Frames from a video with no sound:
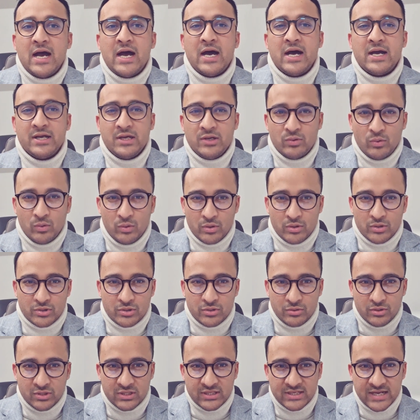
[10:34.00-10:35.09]
in order
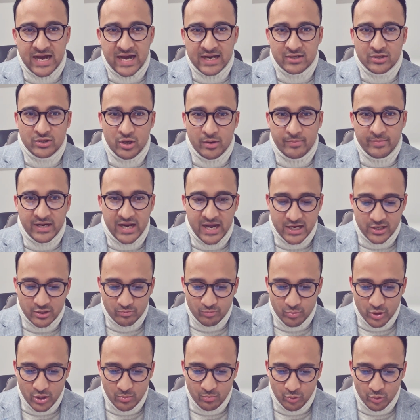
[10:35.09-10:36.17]
to start nominating
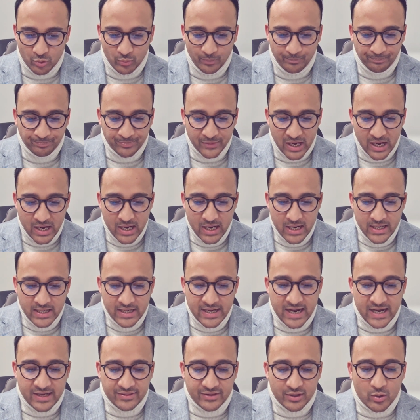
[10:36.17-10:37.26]
people.
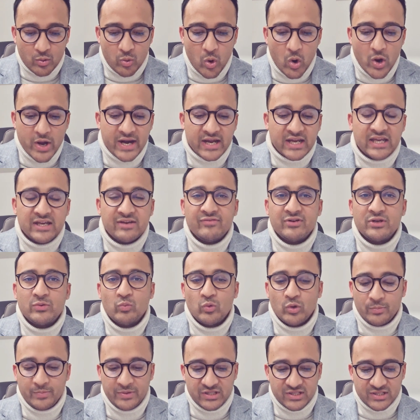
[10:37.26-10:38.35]
Now, the quota given
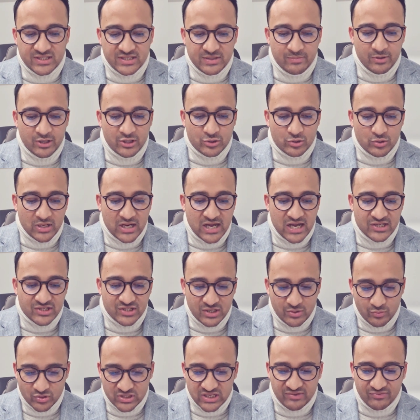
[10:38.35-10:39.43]
will be similar to last
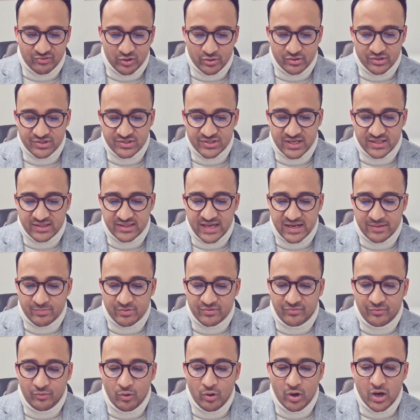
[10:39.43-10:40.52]
year, which I've already said that
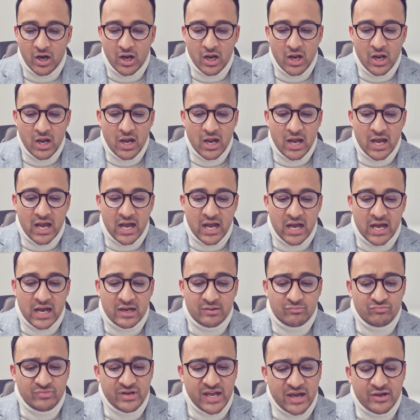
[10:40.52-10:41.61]
before.
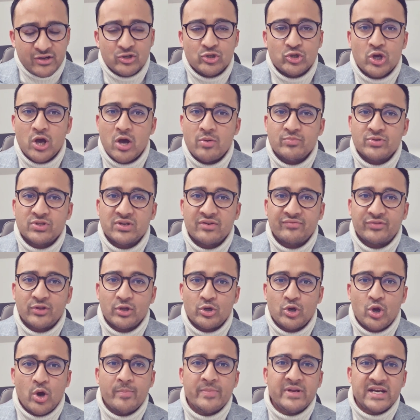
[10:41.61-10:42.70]
Now, in terms of the
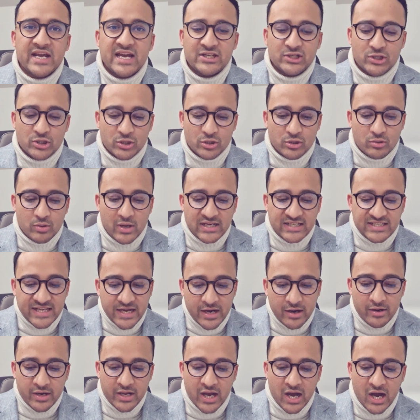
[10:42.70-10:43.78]
nomination
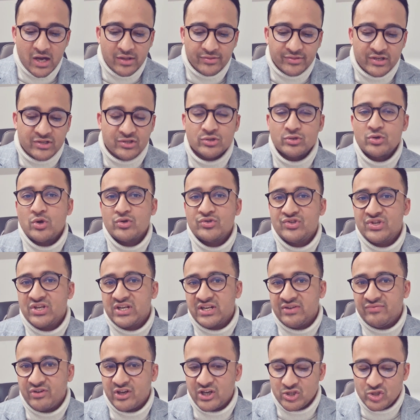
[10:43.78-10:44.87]
criteria, there's no
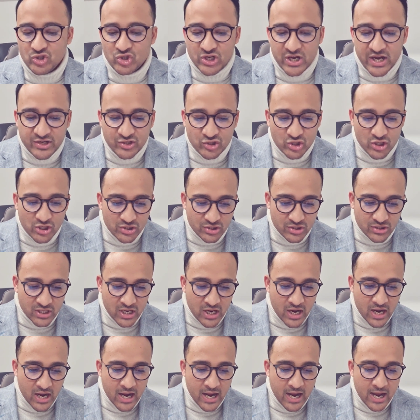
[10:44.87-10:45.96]
significant changes.
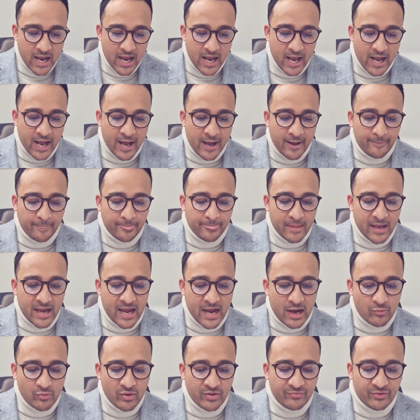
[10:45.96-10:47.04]

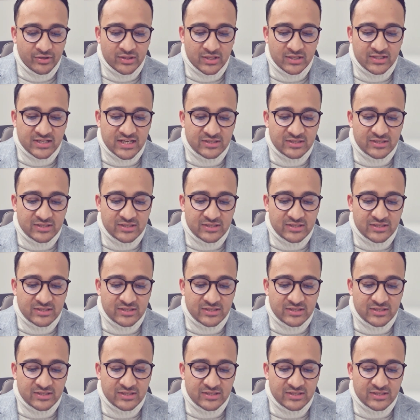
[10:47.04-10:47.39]
However, the